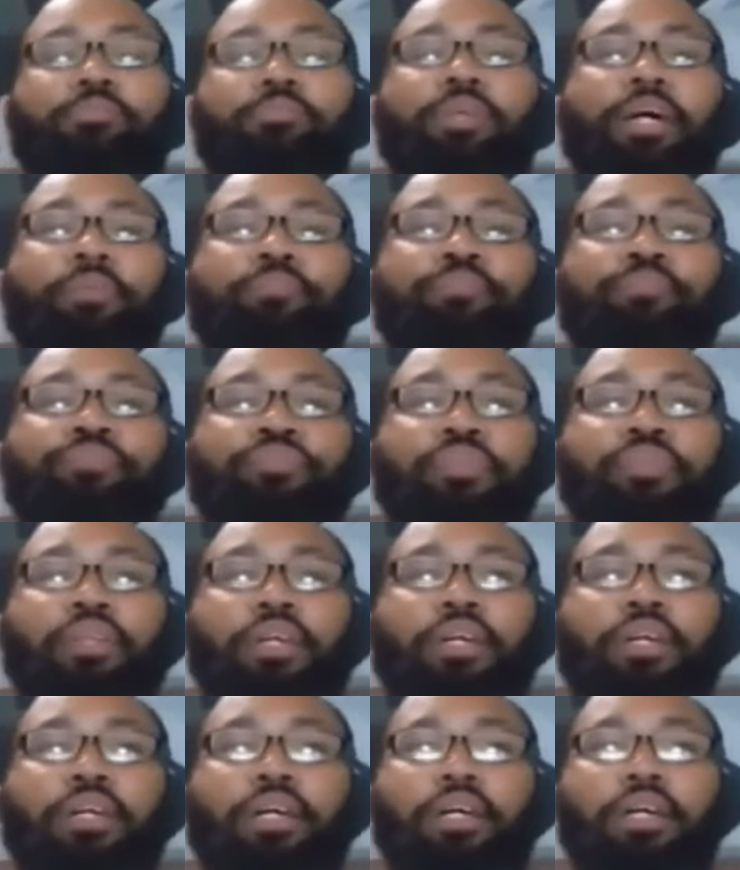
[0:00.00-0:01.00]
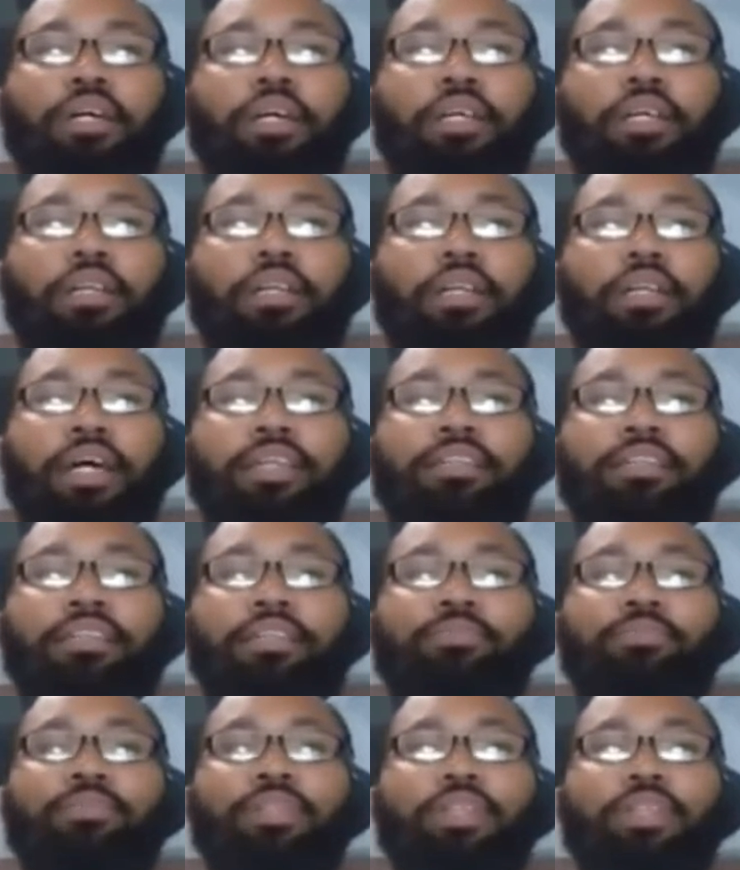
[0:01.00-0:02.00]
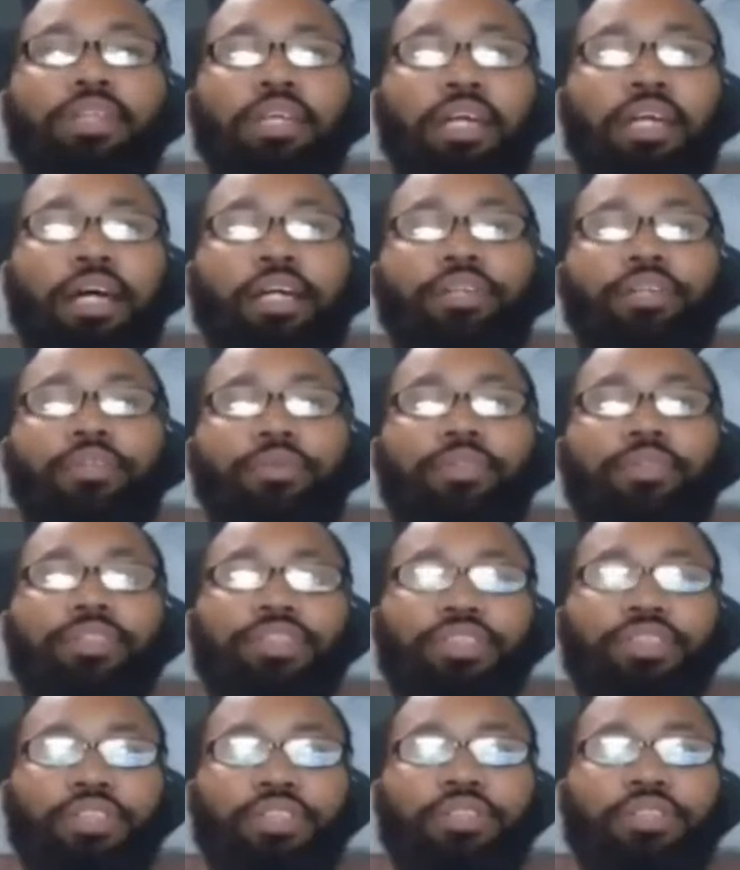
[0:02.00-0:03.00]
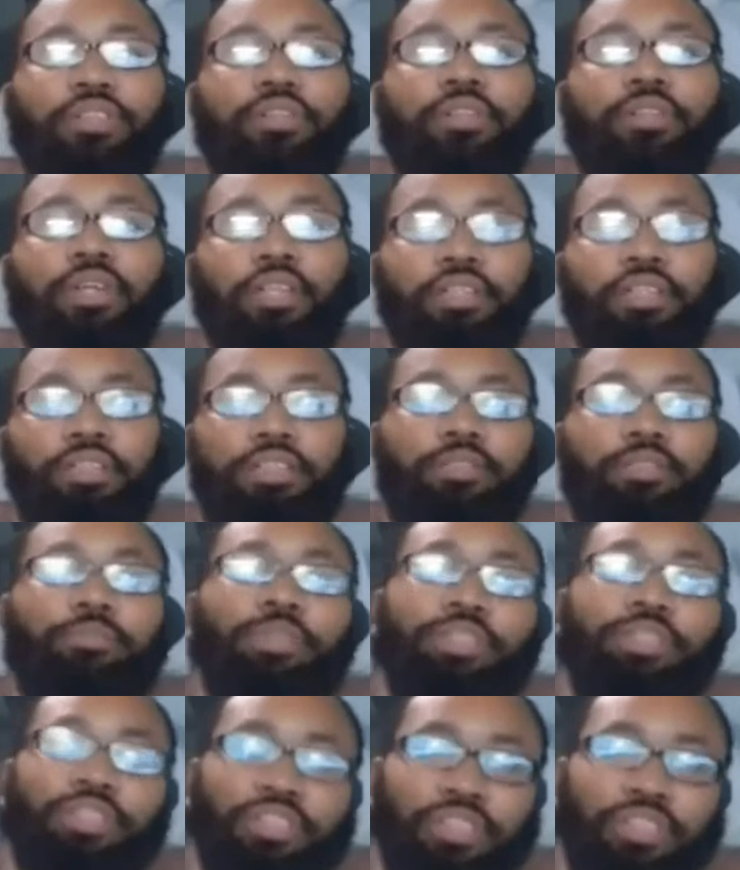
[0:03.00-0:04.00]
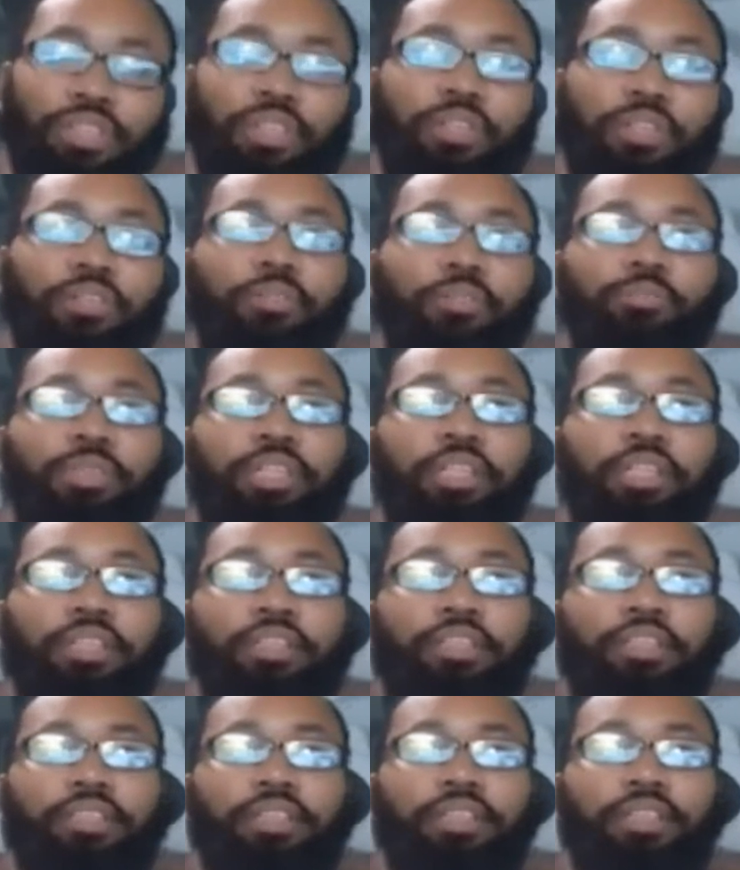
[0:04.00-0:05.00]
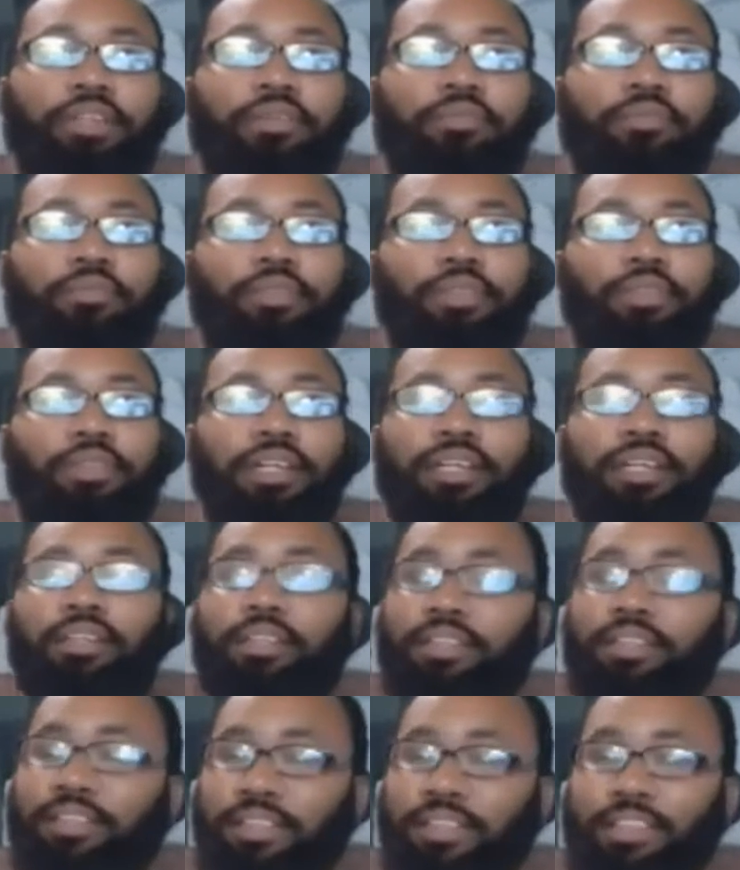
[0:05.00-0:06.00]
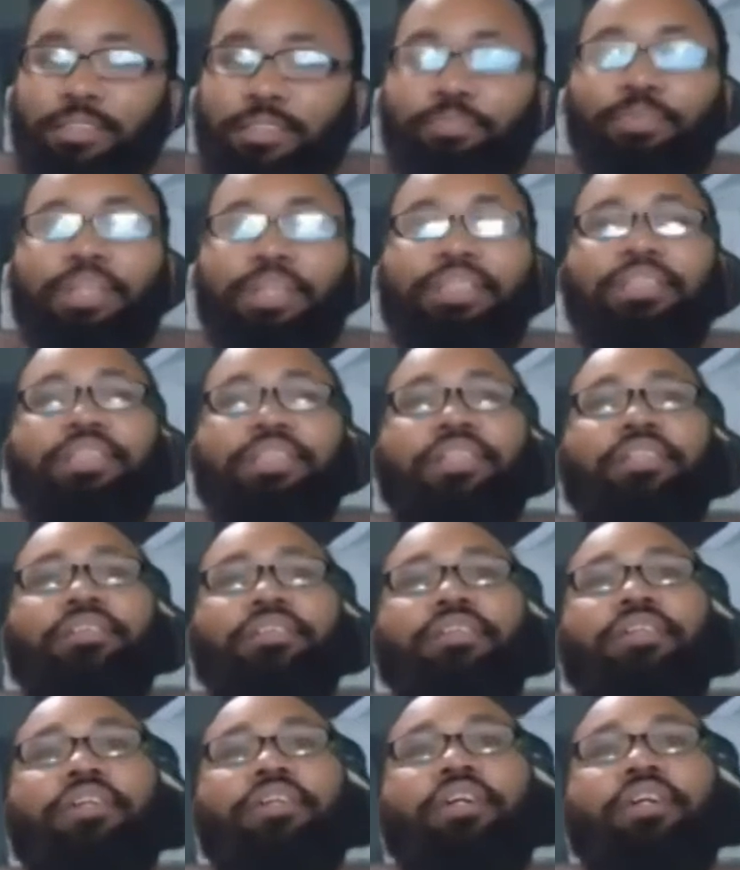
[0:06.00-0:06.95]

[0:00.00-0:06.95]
but uh, that's something that I do consider a legitimate concern because you know that, that sets a precedent.